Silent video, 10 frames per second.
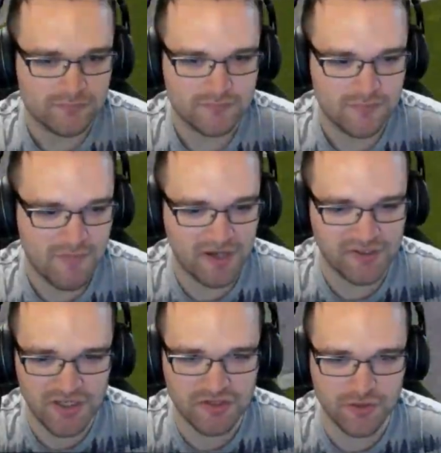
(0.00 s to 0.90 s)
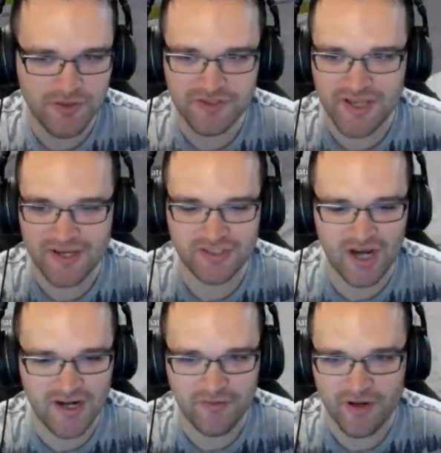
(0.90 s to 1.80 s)
I'm actually enjoying the tack
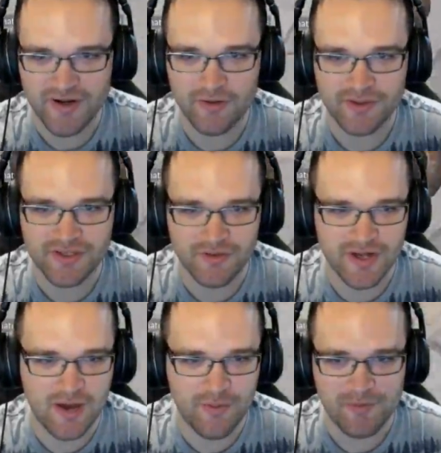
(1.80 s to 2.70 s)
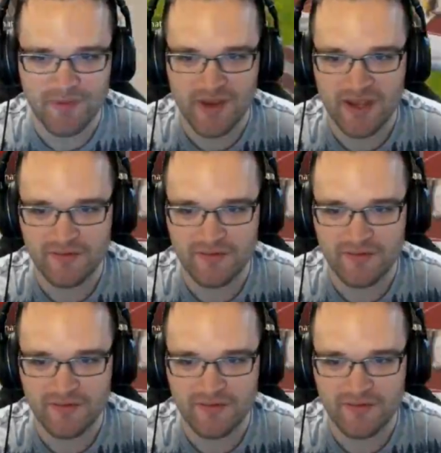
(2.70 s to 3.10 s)
shotty right now. What's going on with me, man?